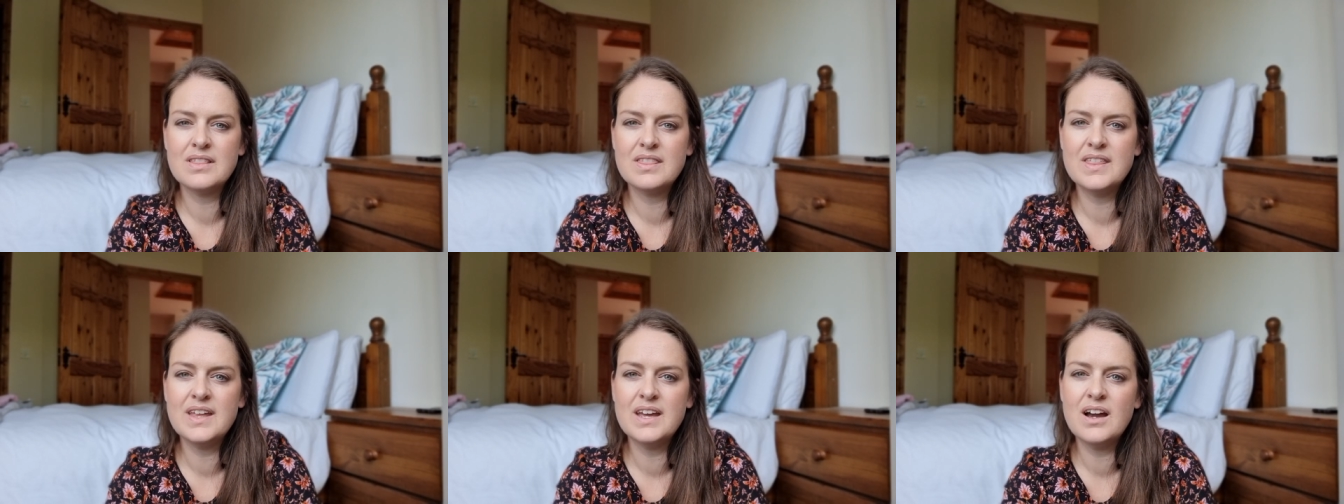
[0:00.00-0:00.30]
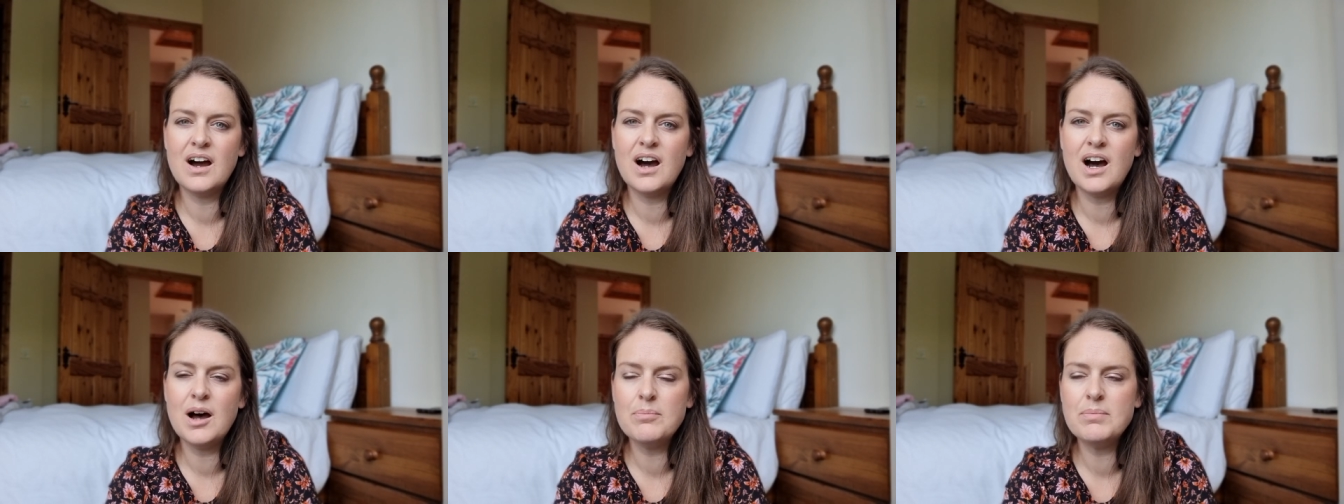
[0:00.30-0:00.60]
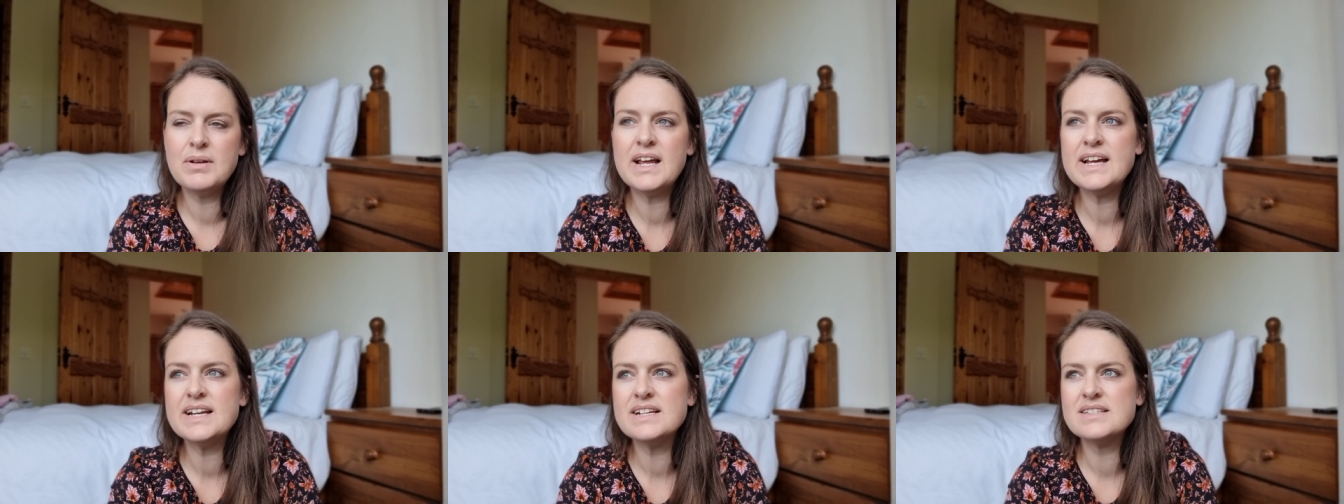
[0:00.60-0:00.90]
there are
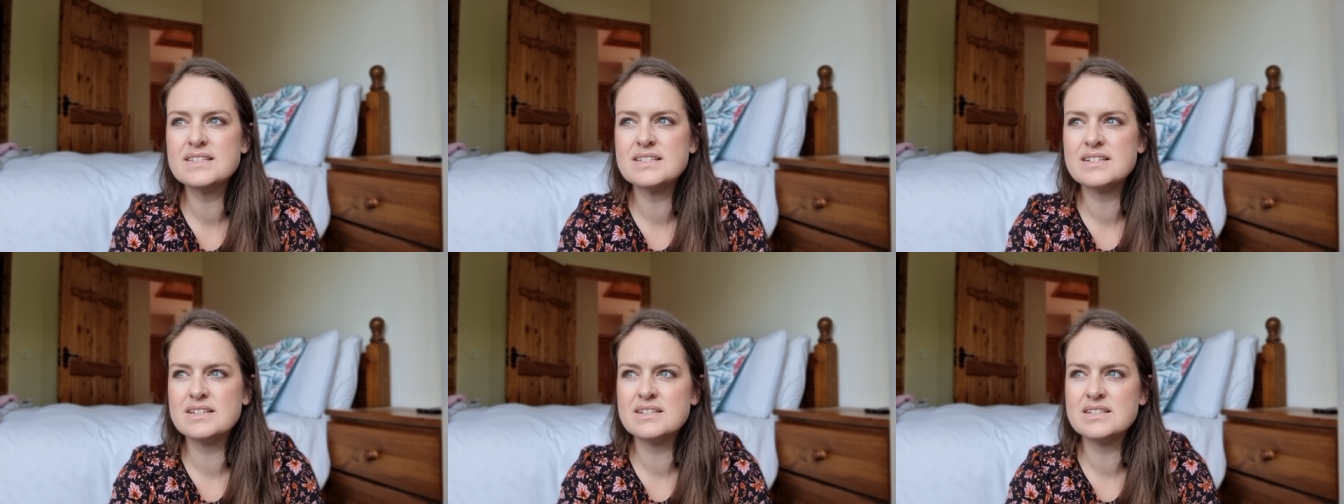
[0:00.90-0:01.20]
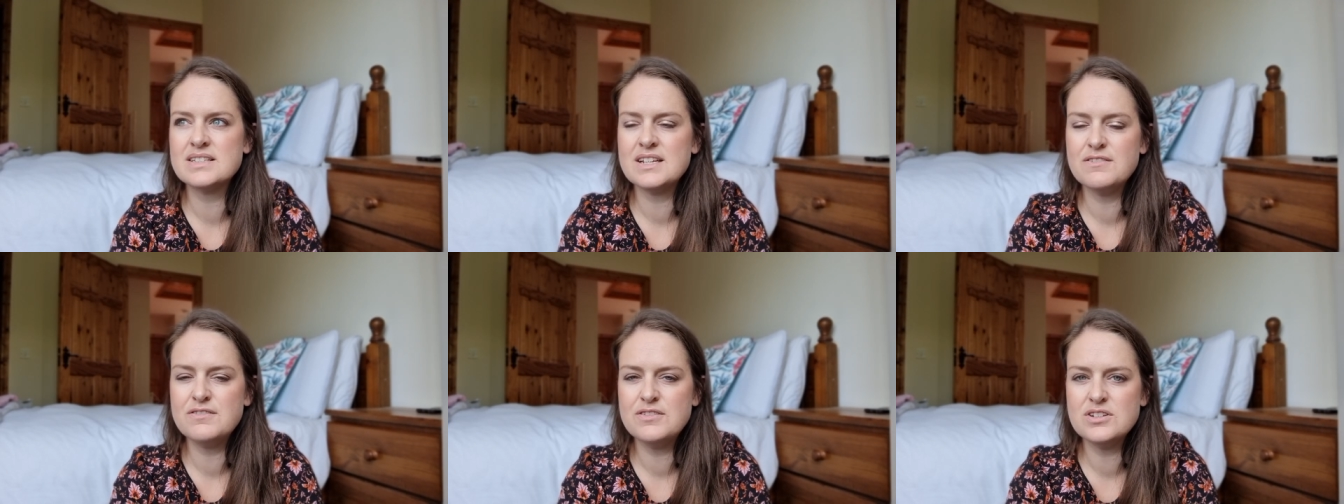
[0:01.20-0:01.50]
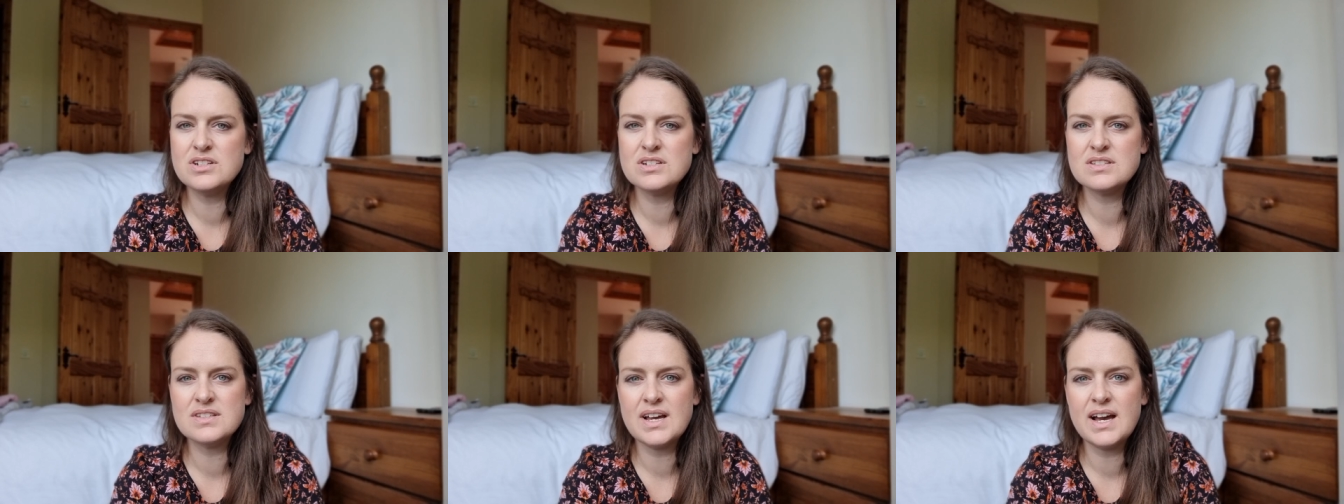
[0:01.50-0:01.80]
places if you
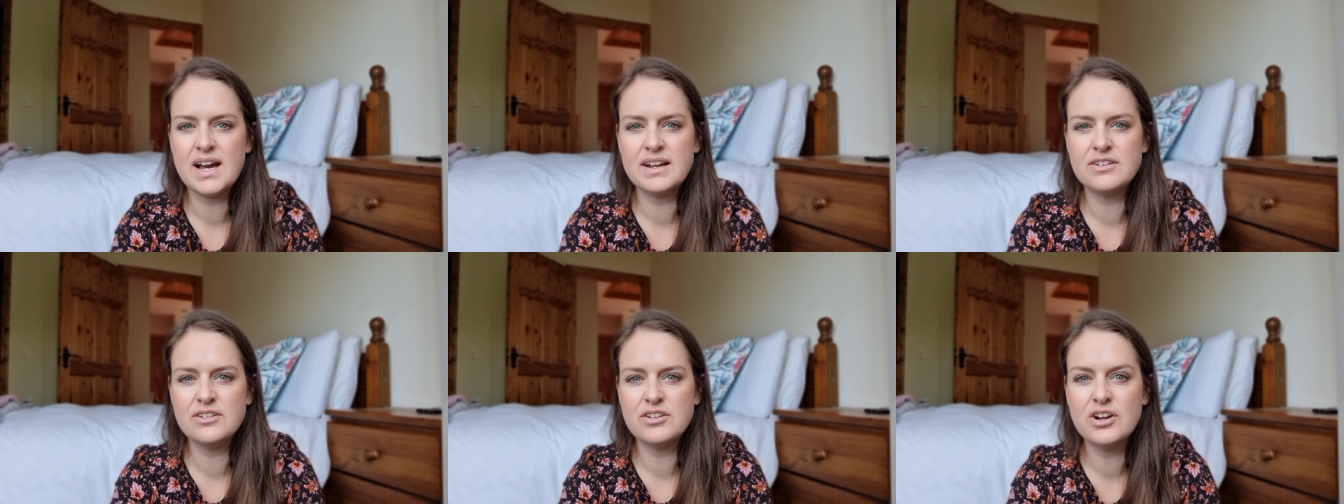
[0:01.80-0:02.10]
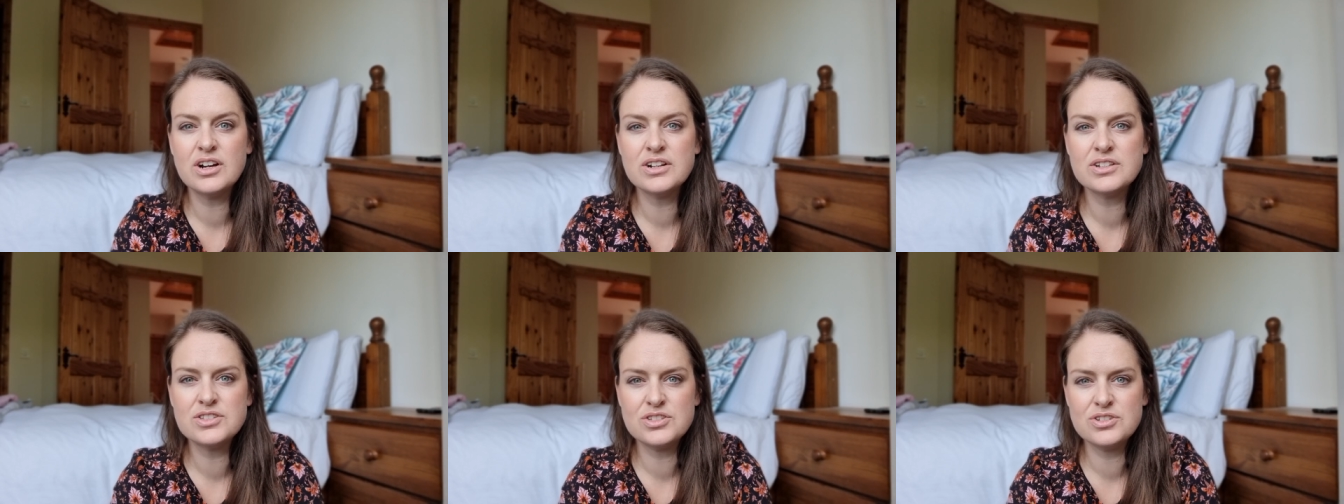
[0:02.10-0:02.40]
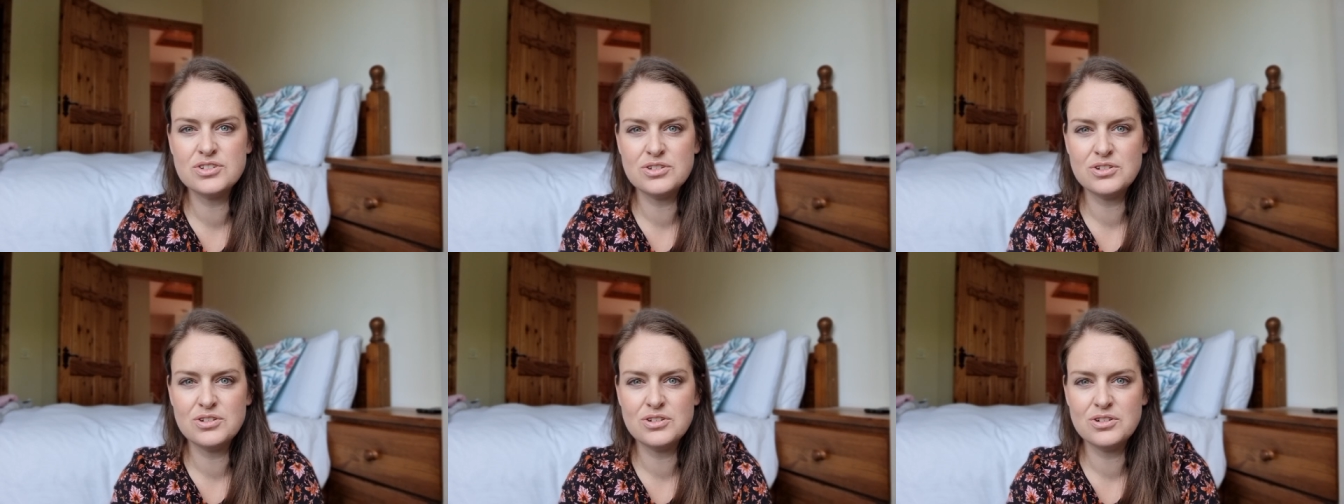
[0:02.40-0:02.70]
decide not
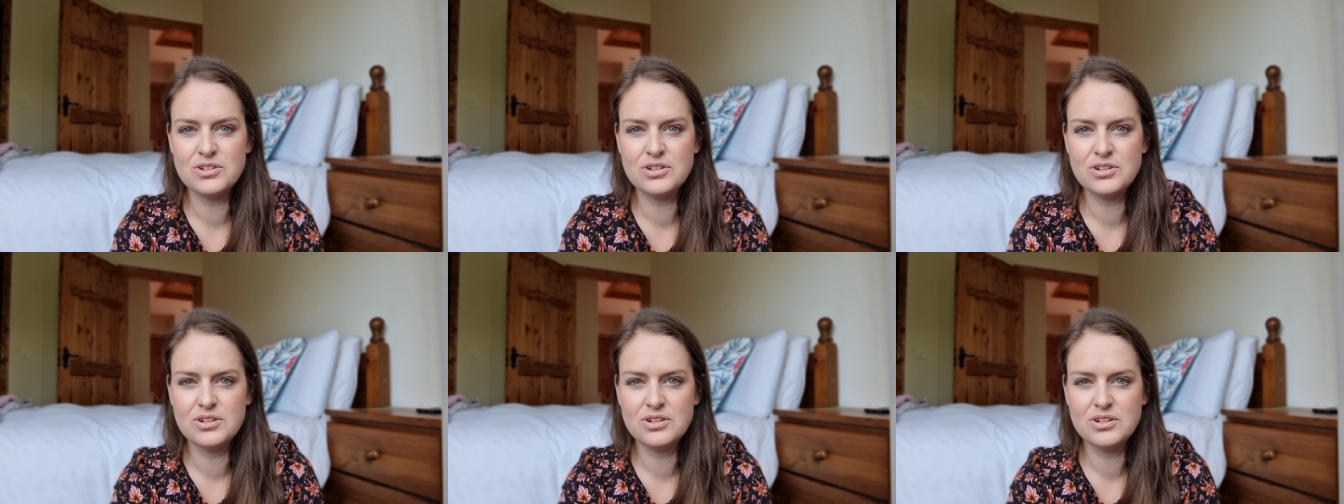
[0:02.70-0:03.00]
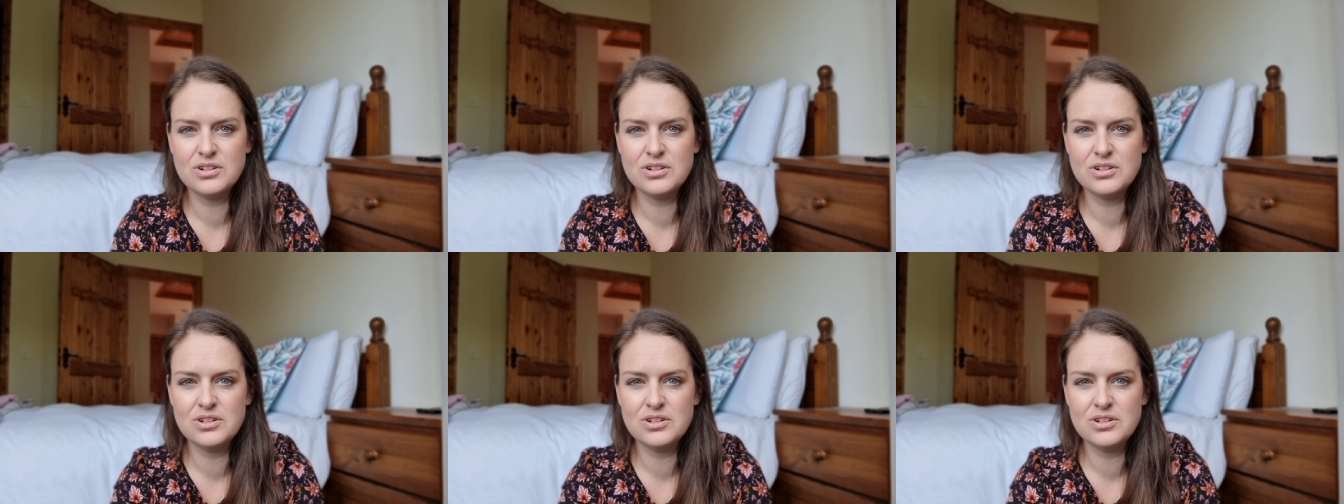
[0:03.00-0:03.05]
to